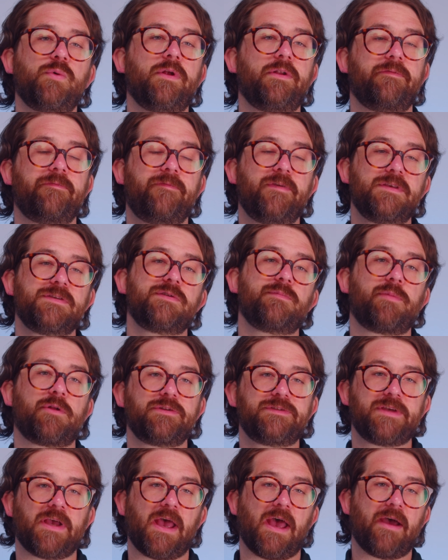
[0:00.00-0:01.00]
what visible
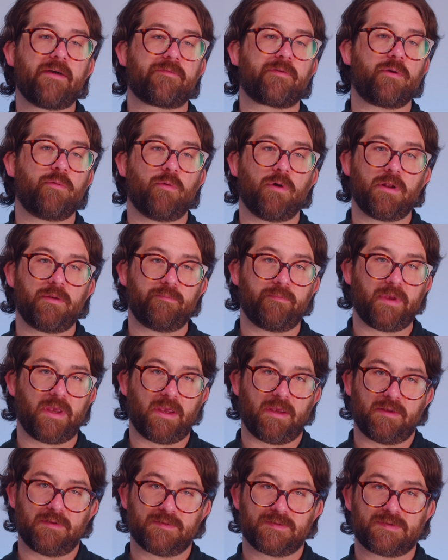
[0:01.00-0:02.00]
to everyone
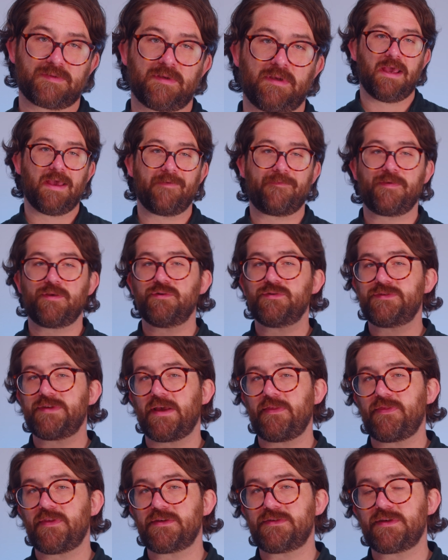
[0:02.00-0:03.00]
means. If you
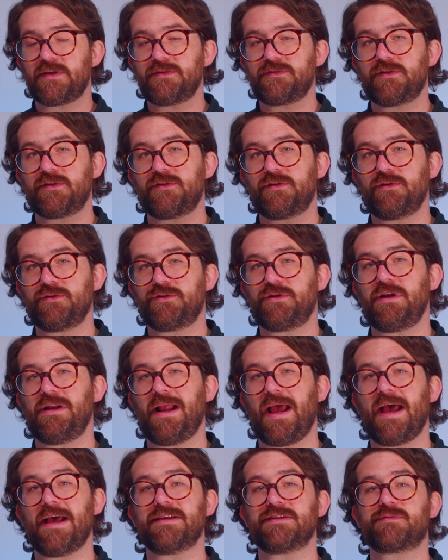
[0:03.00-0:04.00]
set this institution
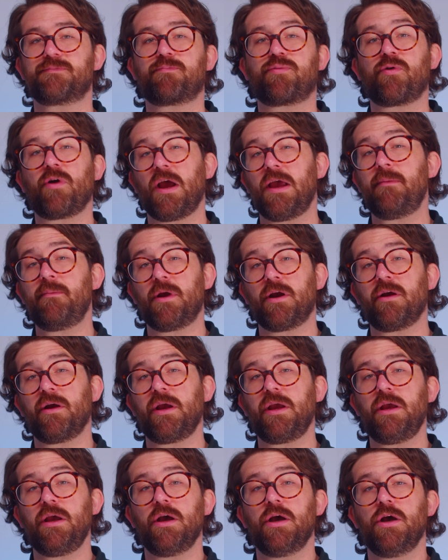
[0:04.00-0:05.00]
as
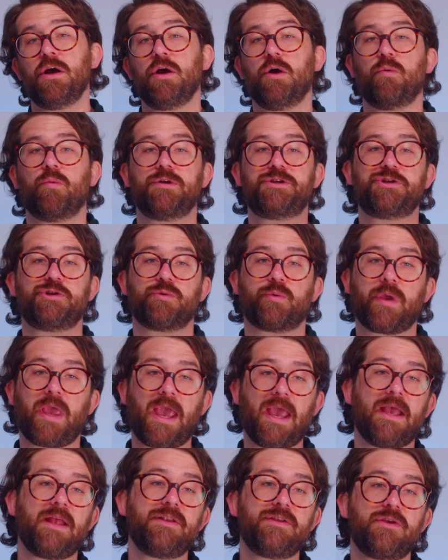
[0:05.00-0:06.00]
primary, which you
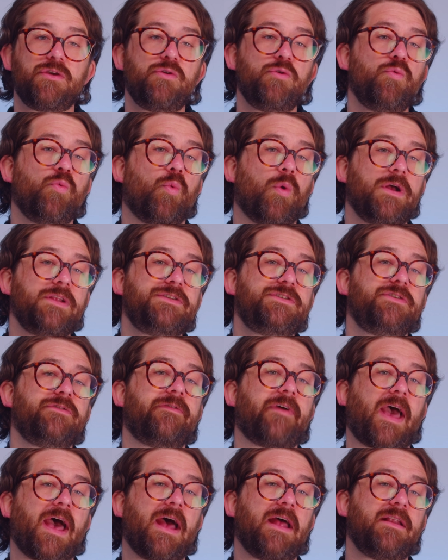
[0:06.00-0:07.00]
can do once
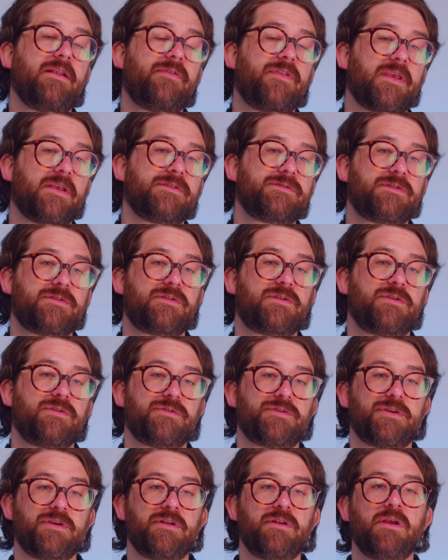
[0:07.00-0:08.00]
you've added the
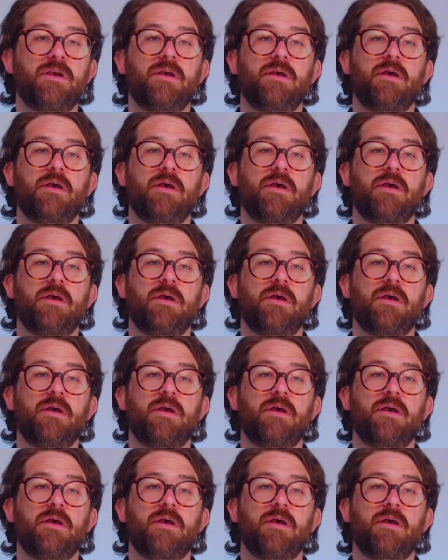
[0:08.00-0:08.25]
institution